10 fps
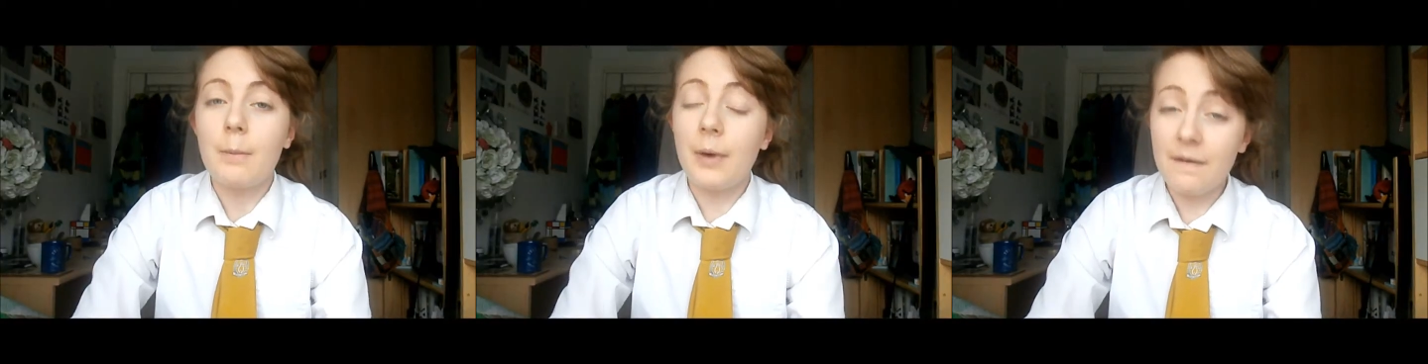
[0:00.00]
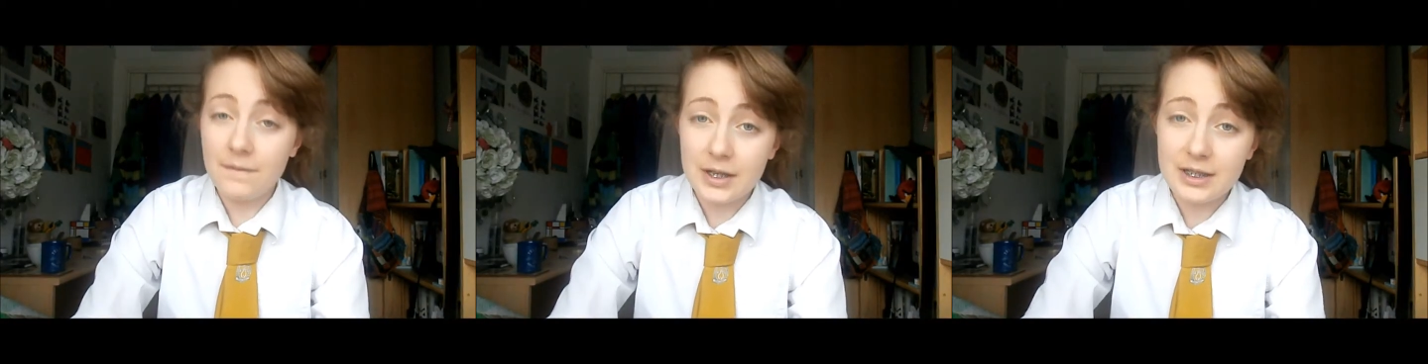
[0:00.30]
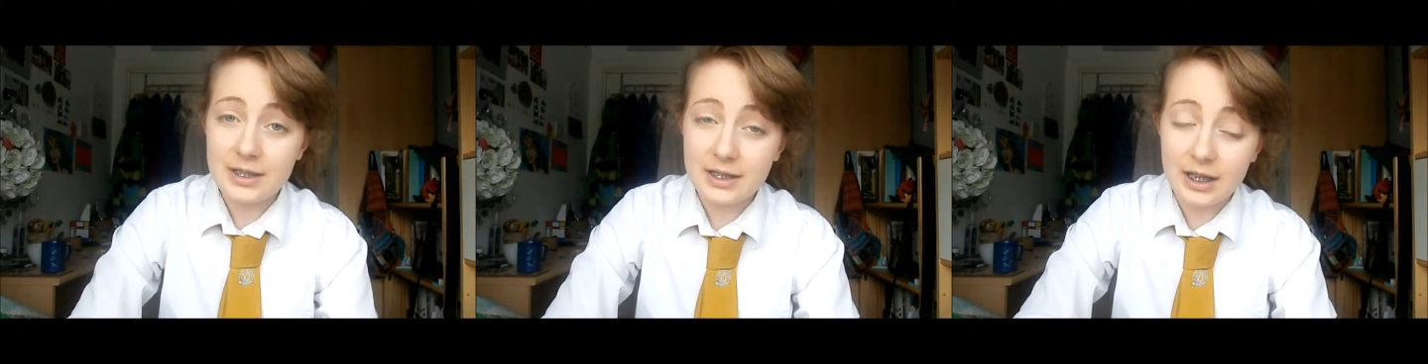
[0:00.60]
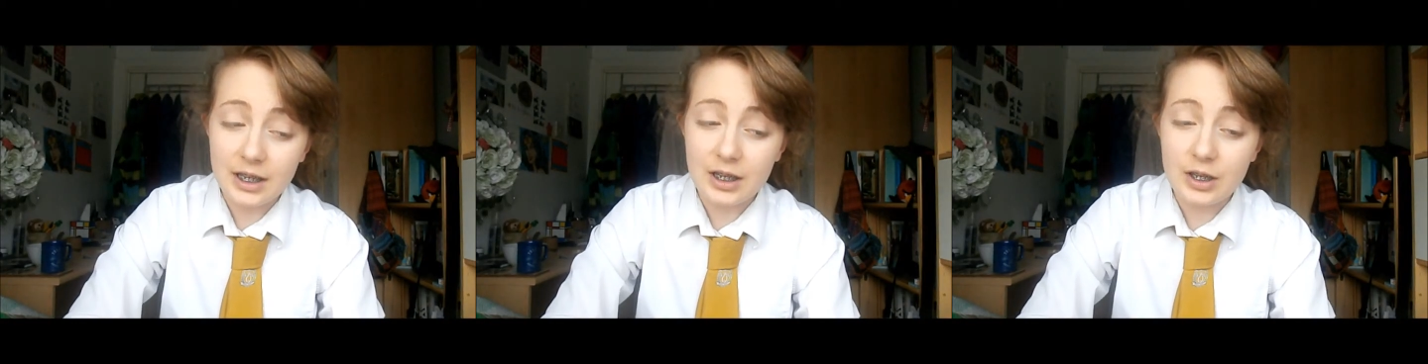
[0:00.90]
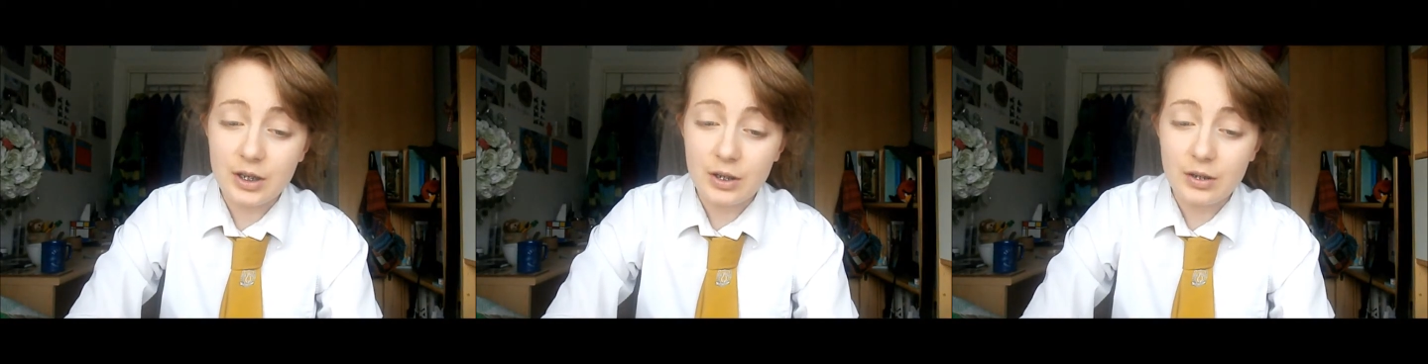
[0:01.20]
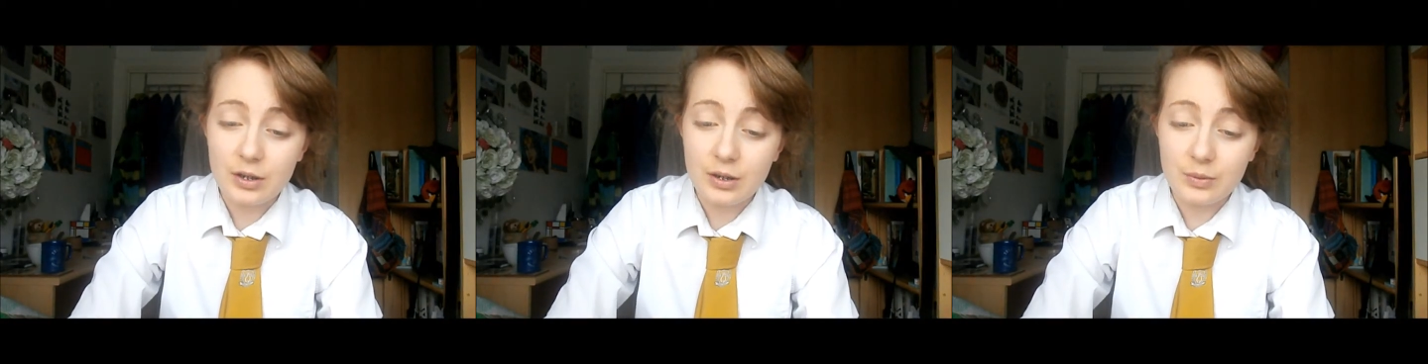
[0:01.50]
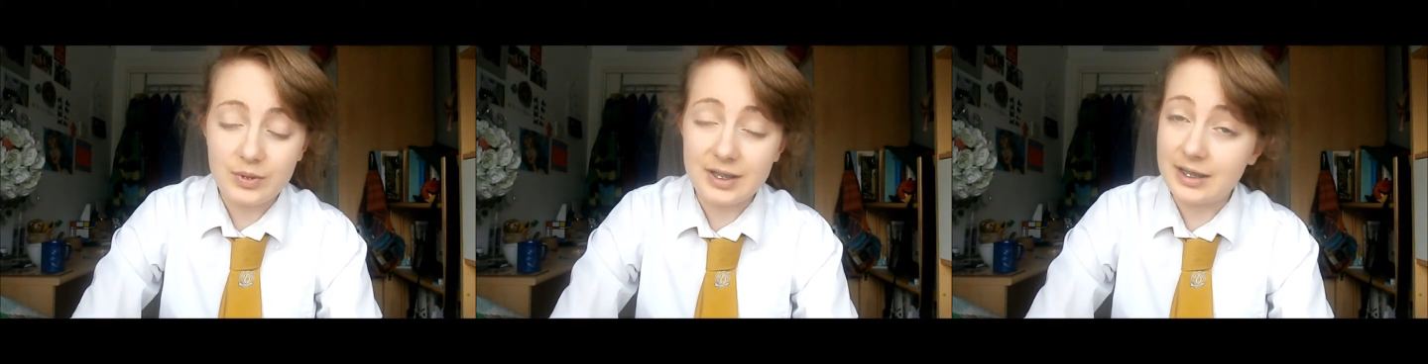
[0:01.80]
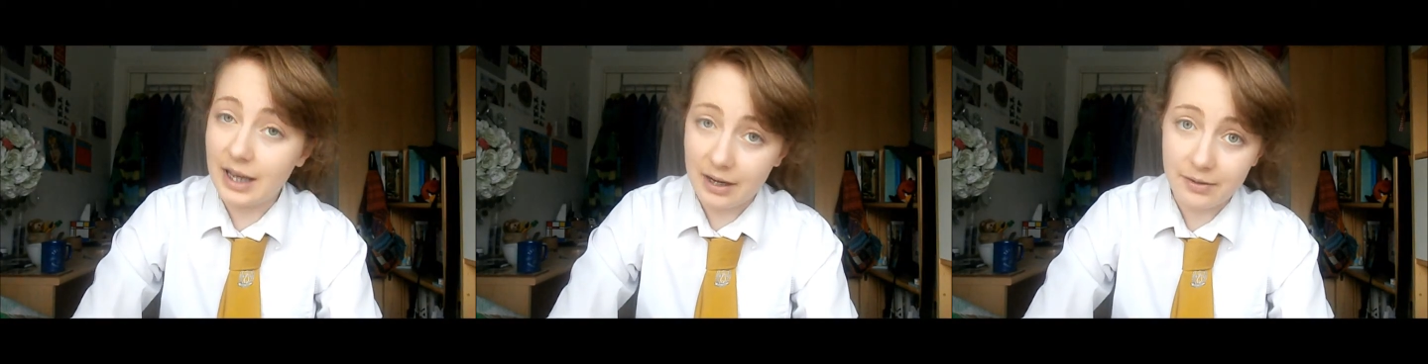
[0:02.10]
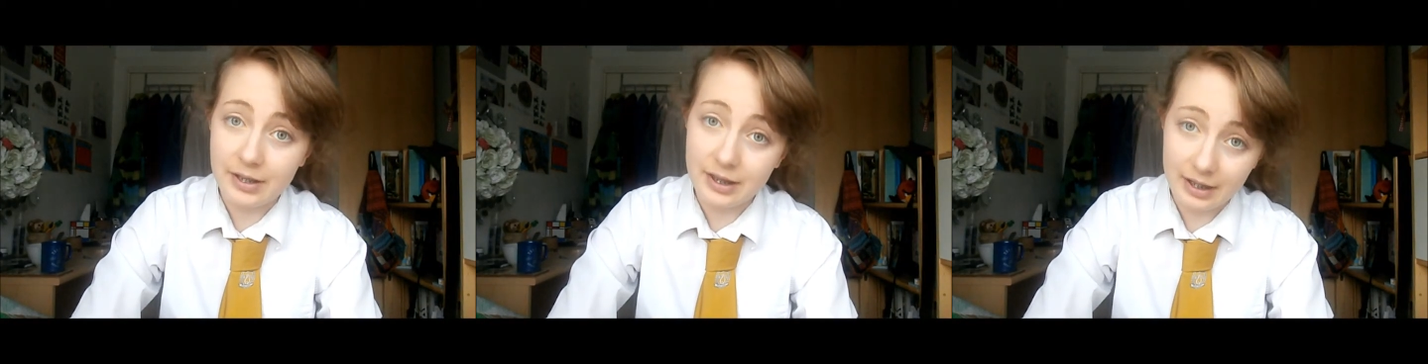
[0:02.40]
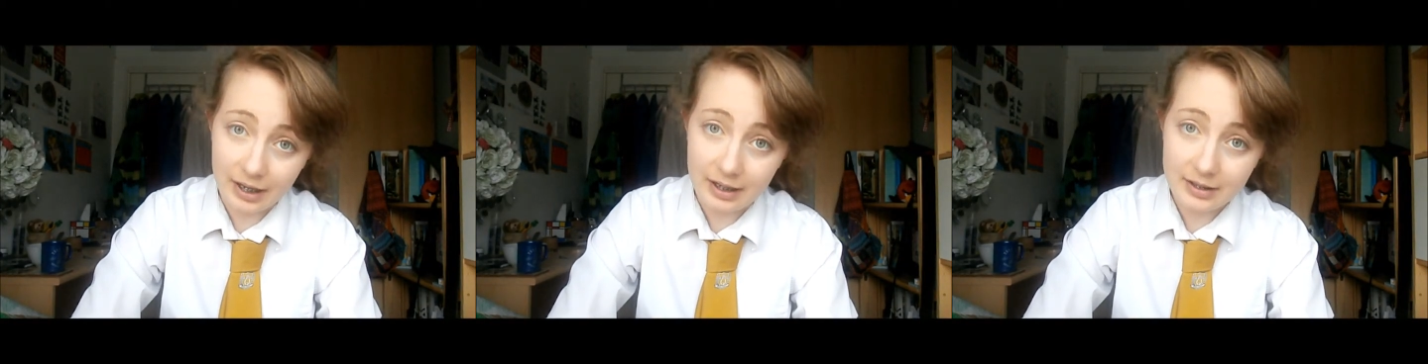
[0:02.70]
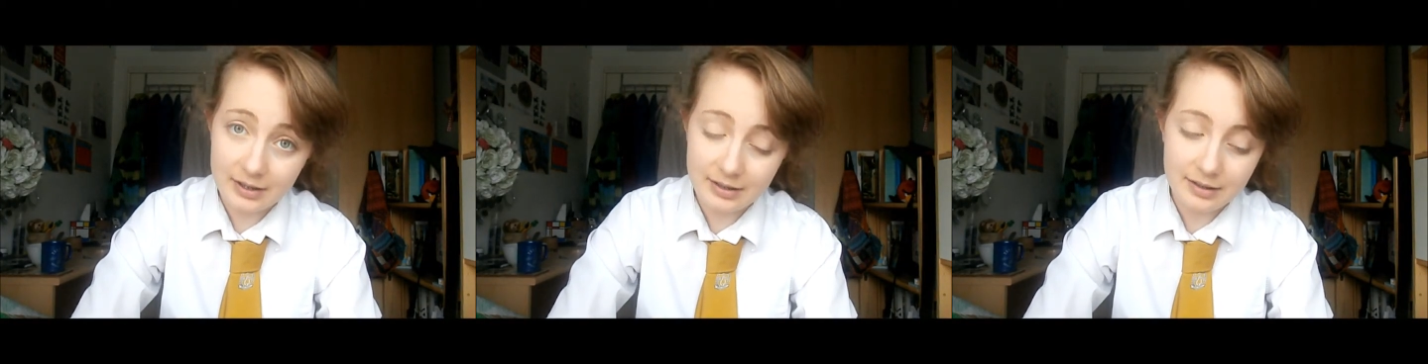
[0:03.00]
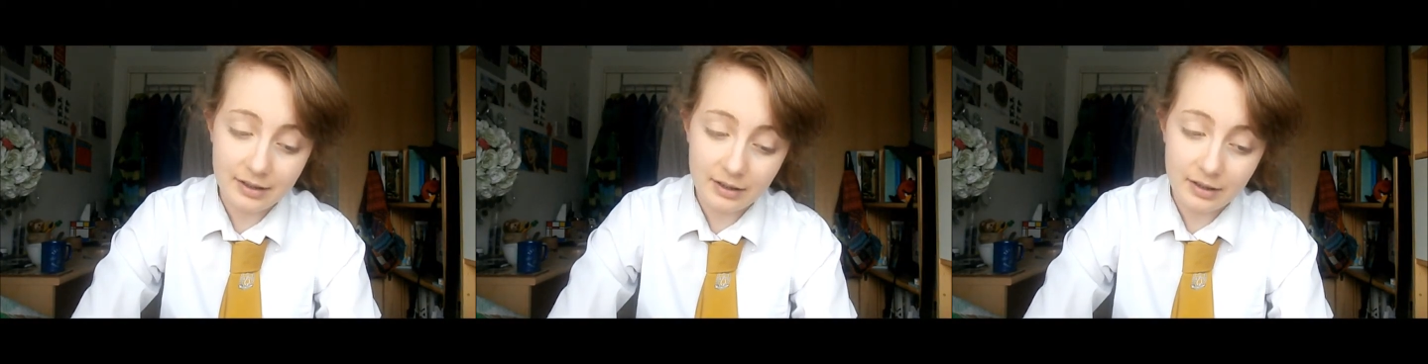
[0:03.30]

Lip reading: My first gig was Gareth Gates.